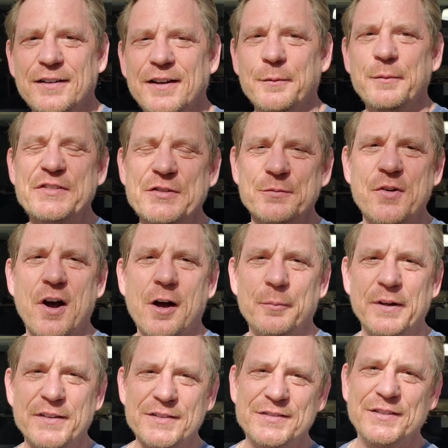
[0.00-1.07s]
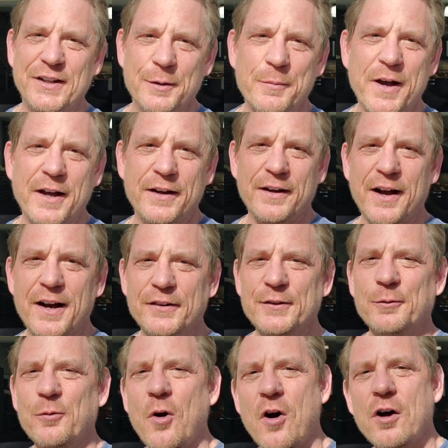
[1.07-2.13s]
Give me some comments. Am I on
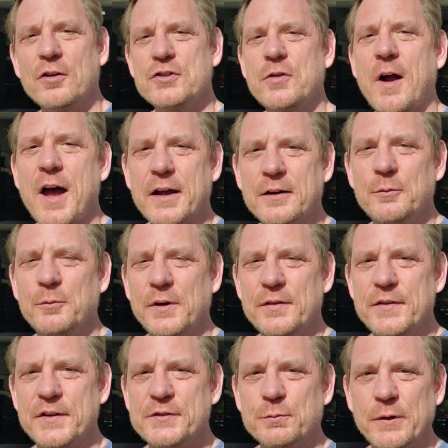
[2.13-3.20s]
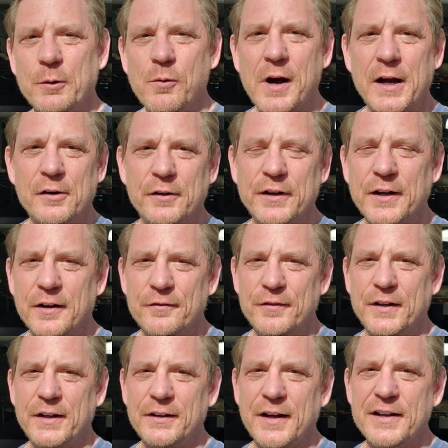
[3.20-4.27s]
the wrong track with this rewiring of
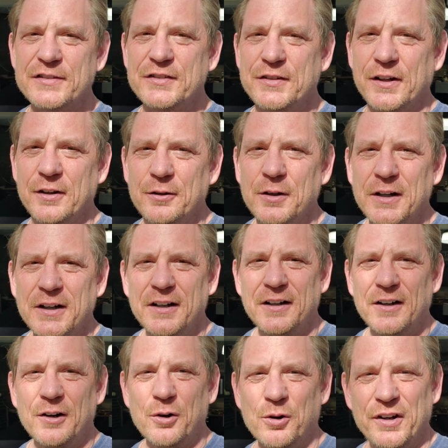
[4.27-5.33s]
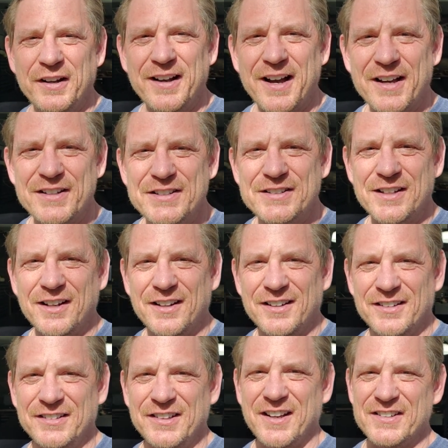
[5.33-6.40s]
the S2, or do you guys
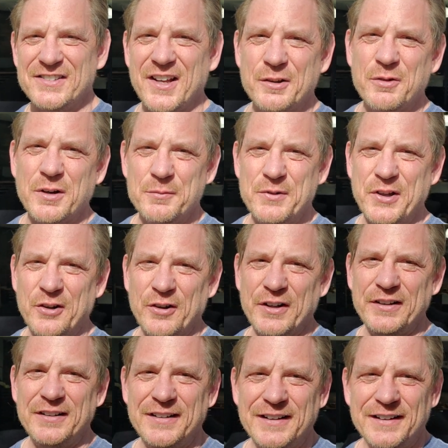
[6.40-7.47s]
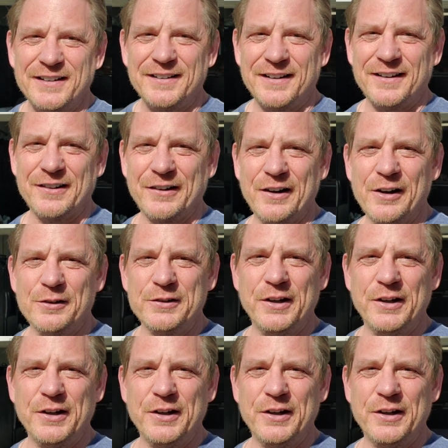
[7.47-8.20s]
like what I'm doing? I don't know.